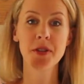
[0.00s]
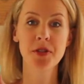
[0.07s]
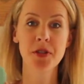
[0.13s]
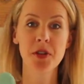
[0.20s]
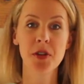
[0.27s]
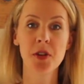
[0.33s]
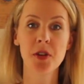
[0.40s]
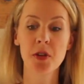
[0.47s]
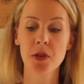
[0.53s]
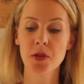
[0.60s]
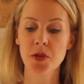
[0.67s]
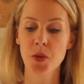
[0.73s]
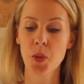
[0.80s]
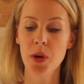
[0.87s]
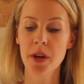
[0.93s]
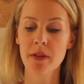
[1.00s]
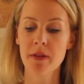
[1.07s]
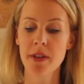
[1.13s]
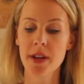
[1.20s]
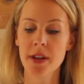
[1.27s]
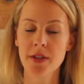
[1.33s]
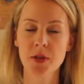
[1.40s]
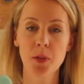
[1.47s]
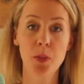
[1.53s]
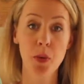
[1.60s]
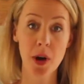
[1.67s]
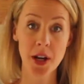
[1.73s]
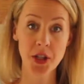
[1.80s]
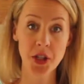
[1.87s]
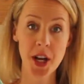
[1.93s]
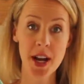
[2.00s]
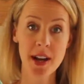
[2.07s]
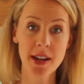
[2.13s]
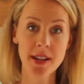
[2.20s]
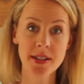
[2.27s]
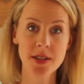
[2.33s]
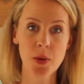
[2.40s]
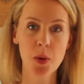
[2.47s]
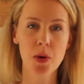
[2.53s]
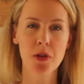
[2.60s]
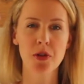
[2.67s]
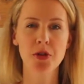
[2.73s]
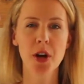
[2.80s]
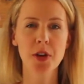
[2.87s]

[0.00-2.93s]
is to use one of these brush eggs, or there's